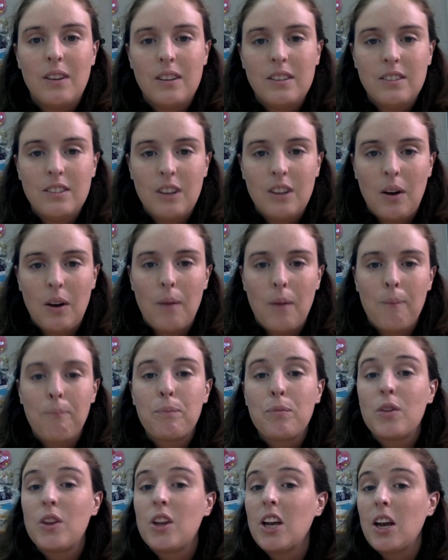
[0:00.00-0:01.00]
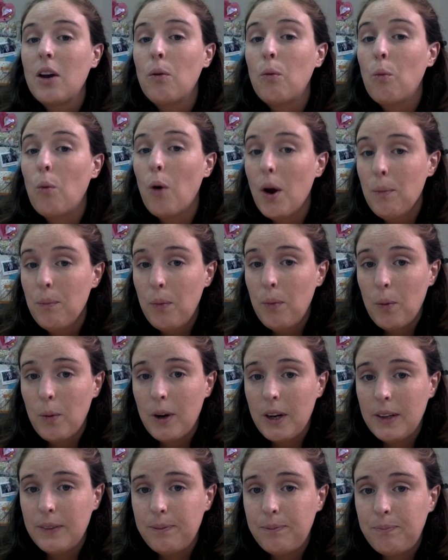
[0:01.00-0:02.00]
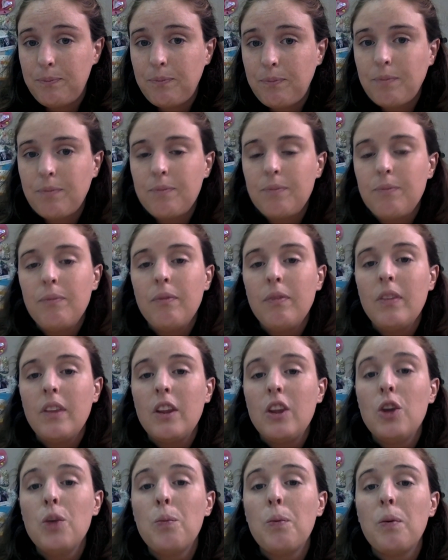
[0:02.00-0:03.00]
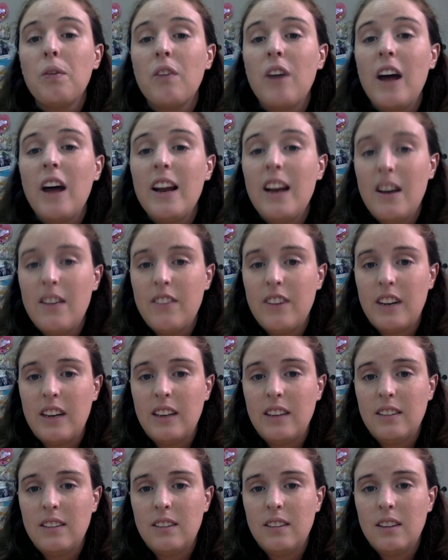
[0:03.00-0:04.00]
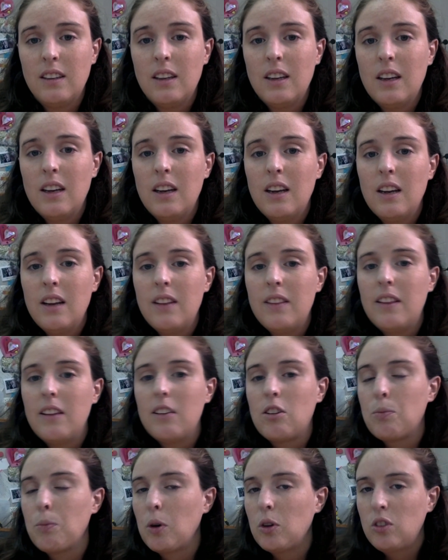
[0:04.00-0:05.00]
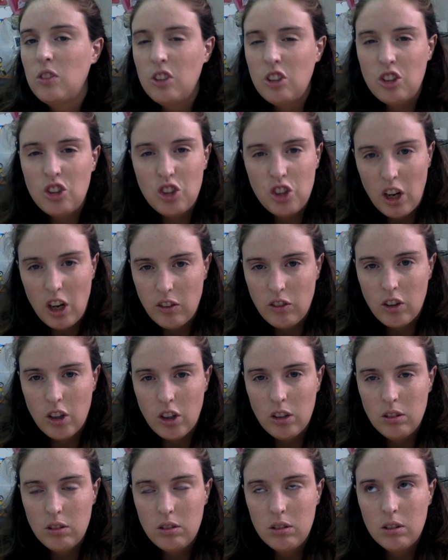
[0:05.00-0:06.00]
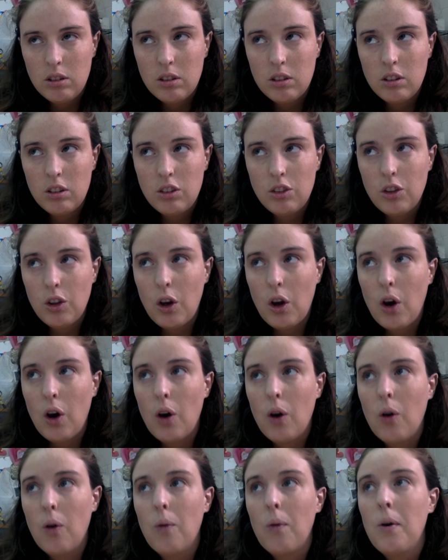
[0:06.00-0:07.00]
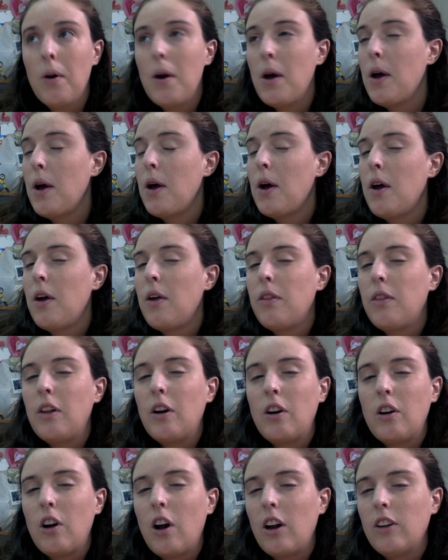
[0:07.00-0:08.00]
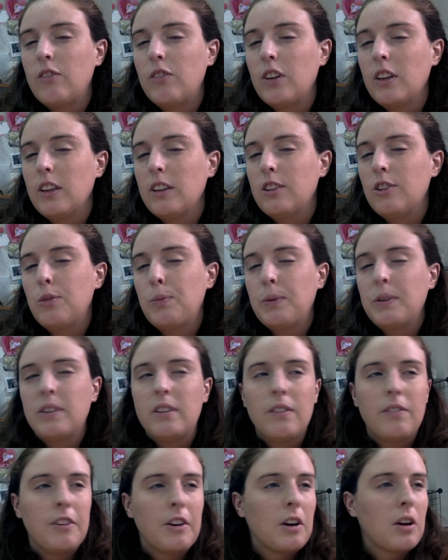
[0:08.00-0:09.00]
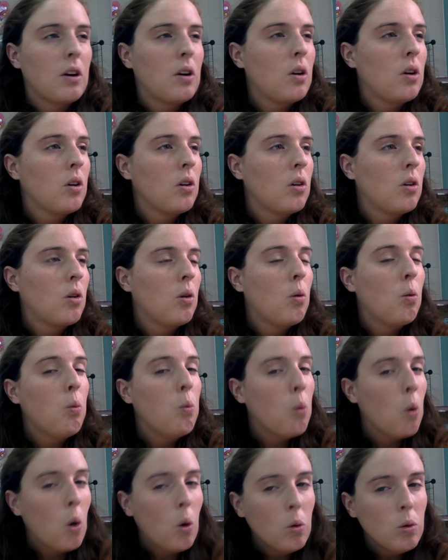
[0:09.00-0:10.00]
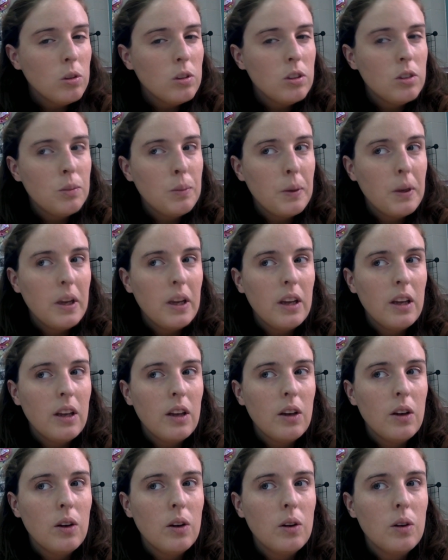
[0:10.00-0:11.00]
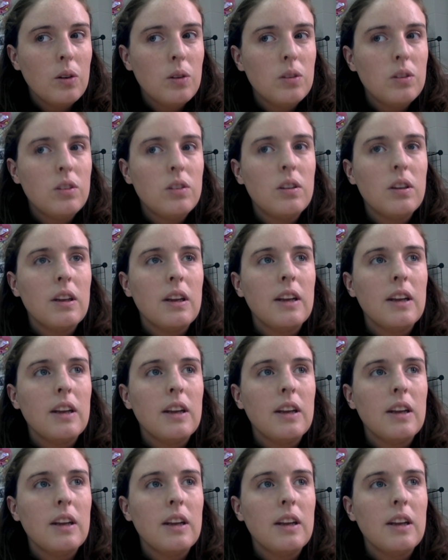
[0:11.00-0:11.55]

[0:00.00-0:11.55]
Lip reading: So to get 1 point, you provide evidence that's mostly general. So they're not really specific quotes being used.